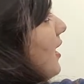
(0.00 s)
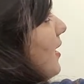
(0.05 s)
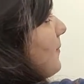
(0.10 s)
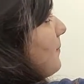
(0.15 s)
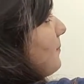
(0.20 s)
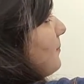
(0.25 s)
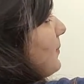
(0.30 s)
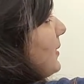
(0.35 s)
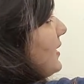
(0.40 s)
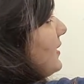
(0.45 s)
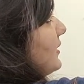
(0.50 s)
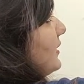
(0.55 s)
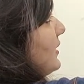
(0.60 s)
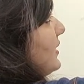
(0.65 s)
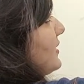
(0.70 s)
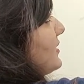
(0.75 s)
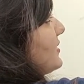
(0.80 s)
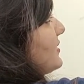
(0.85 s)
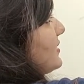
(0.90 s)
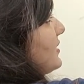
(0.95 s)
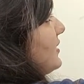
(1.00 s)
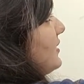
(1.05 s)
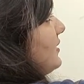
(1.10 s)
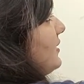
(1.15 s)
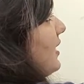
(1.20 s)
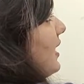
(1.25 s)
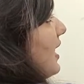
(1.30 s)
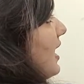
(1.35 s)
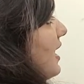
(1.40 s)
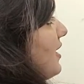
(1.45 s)
upper cluster
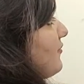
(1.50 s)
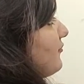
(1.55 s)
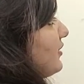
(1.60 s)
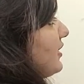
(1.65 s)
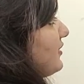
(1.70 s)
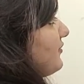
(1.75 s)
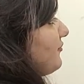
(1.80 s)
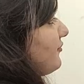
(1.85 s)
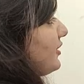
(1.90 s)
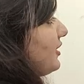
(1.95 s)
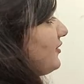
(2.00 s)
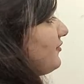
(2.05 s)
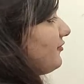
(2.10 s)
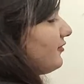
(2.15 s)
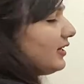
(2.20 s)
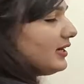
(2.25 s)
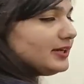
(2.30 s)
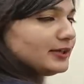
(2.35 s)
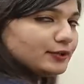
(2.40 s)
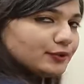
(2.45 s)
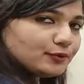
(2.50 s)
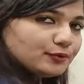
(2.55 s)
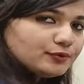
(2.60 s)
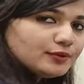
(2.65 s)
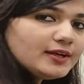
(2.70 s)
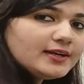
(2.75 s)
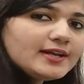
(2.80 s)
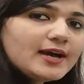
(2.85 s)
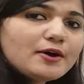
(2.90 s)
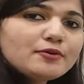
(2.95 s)
and 111 to
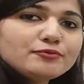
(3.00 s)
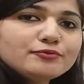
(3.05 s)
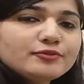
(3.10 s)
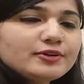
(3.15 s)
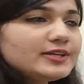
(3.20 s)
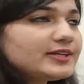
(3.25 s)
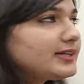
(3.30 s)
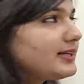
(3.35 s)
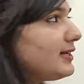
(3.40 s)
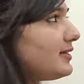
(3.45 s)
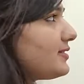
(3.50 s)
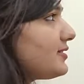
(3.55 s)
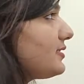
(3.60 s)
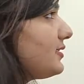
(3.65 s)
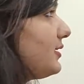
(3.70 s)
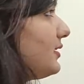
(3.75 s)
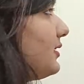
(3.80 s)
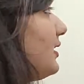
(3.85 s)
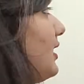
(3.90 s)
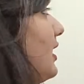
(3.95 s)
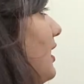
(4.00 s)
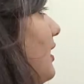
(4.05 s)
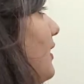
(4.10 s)
the downward cluster.